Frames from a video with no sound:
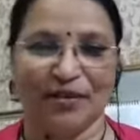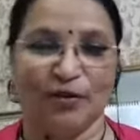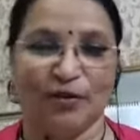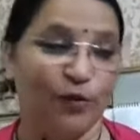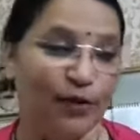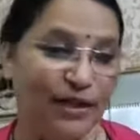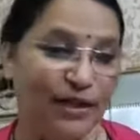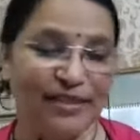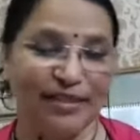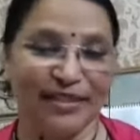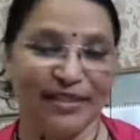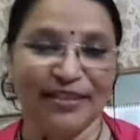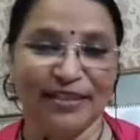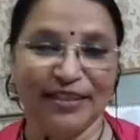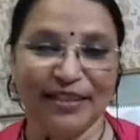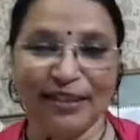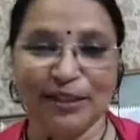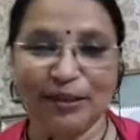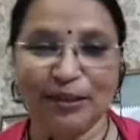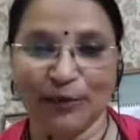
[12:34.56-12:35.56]

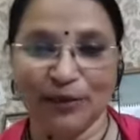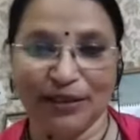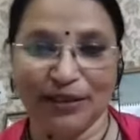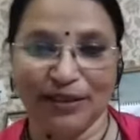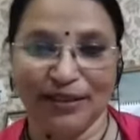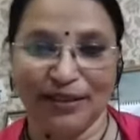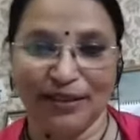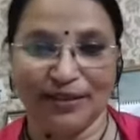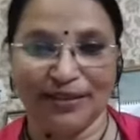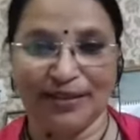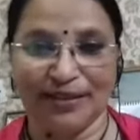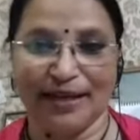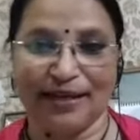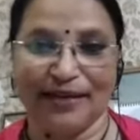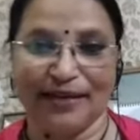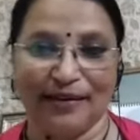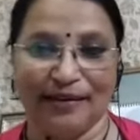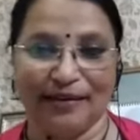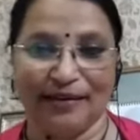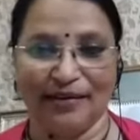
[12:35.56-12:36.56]
horizontal to the
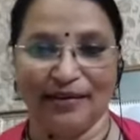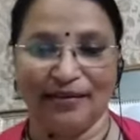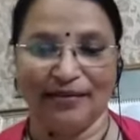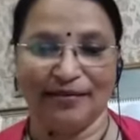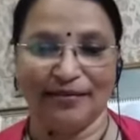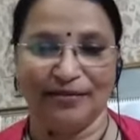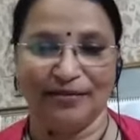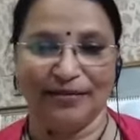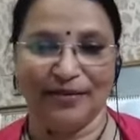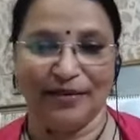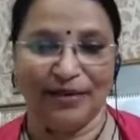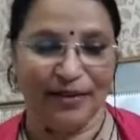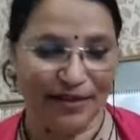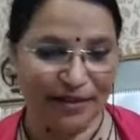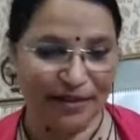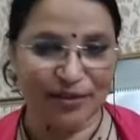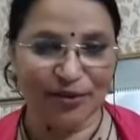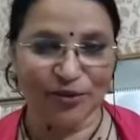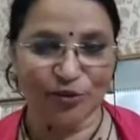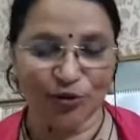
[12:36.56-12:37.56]
cycle. It
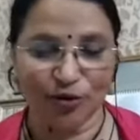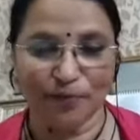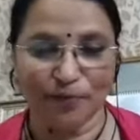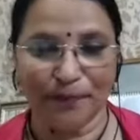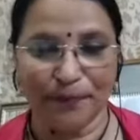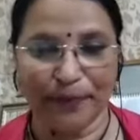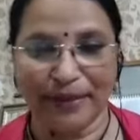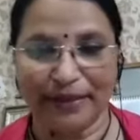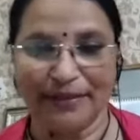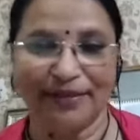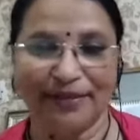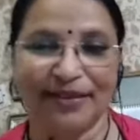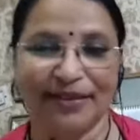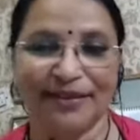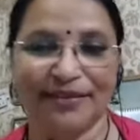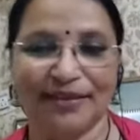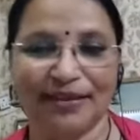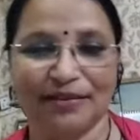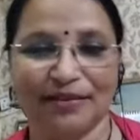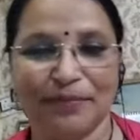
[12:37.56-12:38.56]
is not
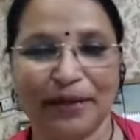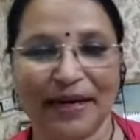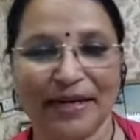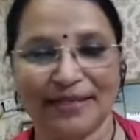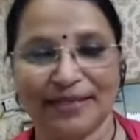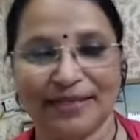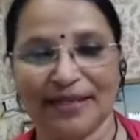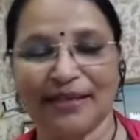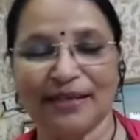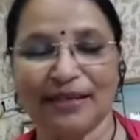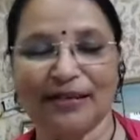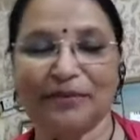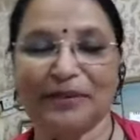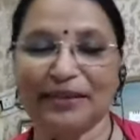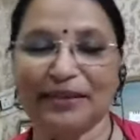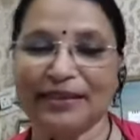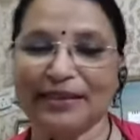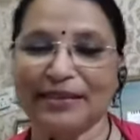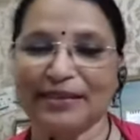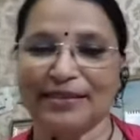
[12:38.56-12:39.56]
pedaling the bicycle, but
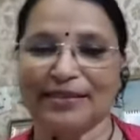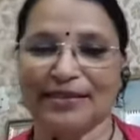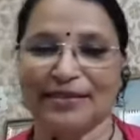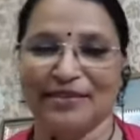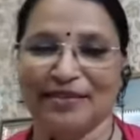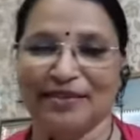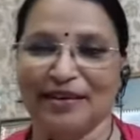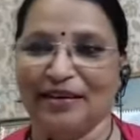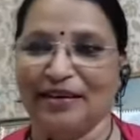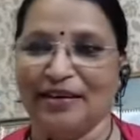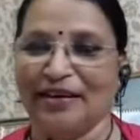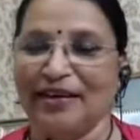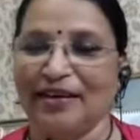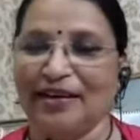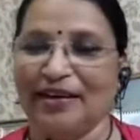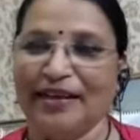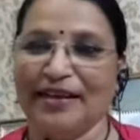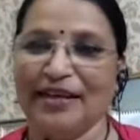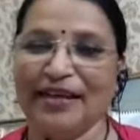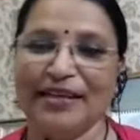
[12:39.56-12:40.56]

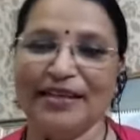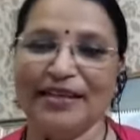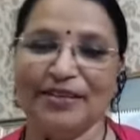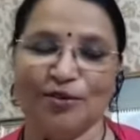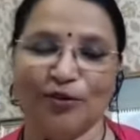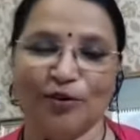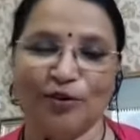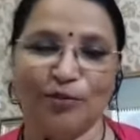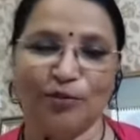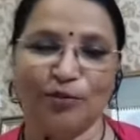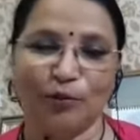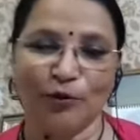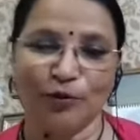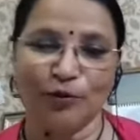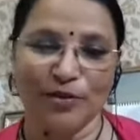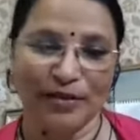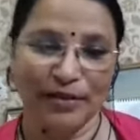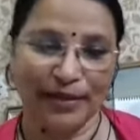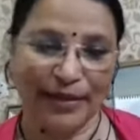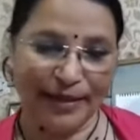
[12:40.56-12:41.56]
he is
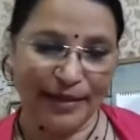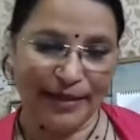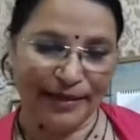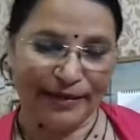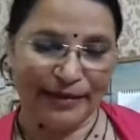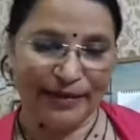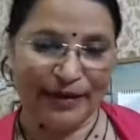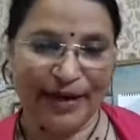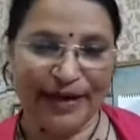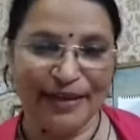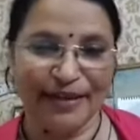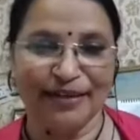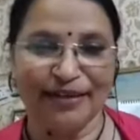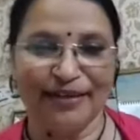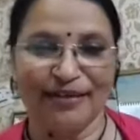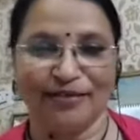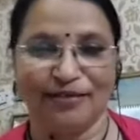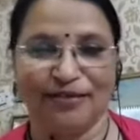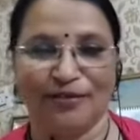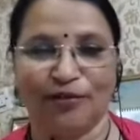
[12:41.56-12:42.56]
almost like
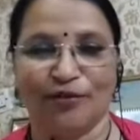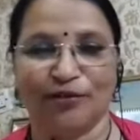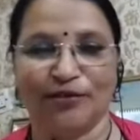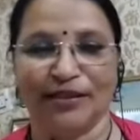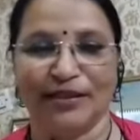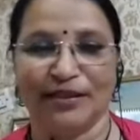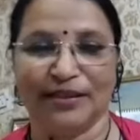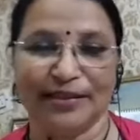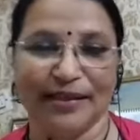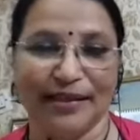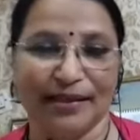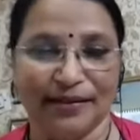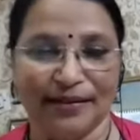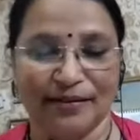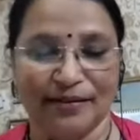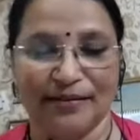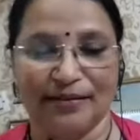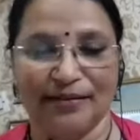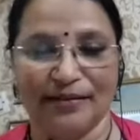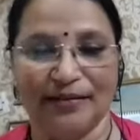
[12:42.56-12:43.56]
lying on the
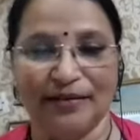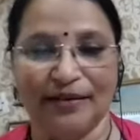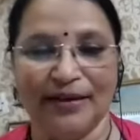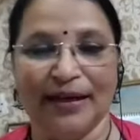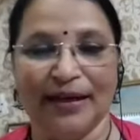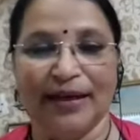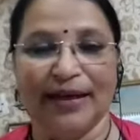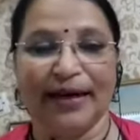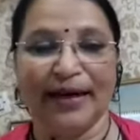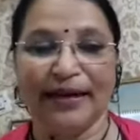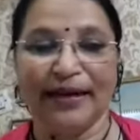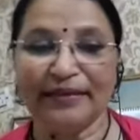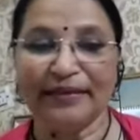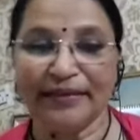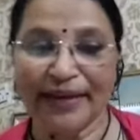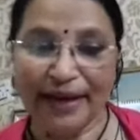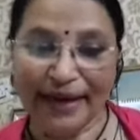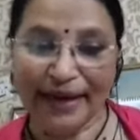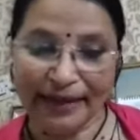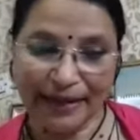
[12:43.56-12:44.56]
cycle. And
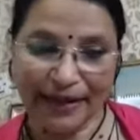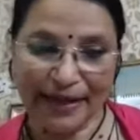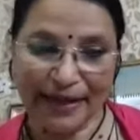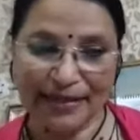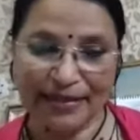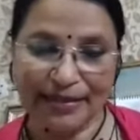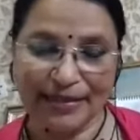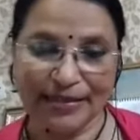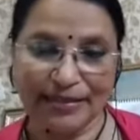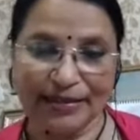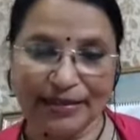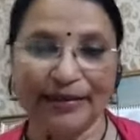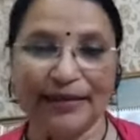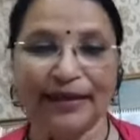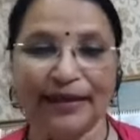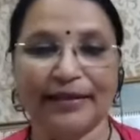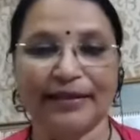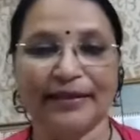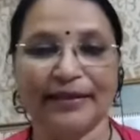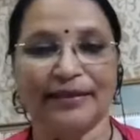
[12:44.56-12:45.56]
that has
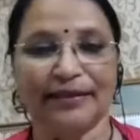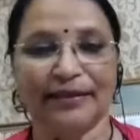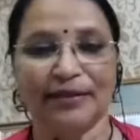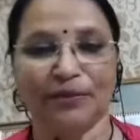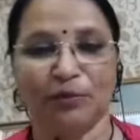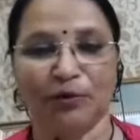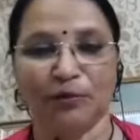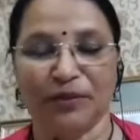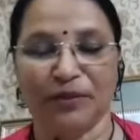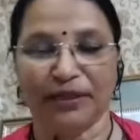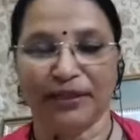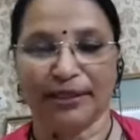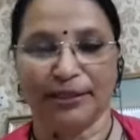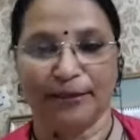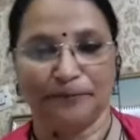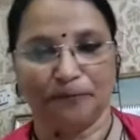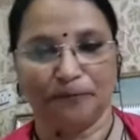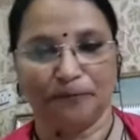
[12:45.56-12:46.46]
created the moment,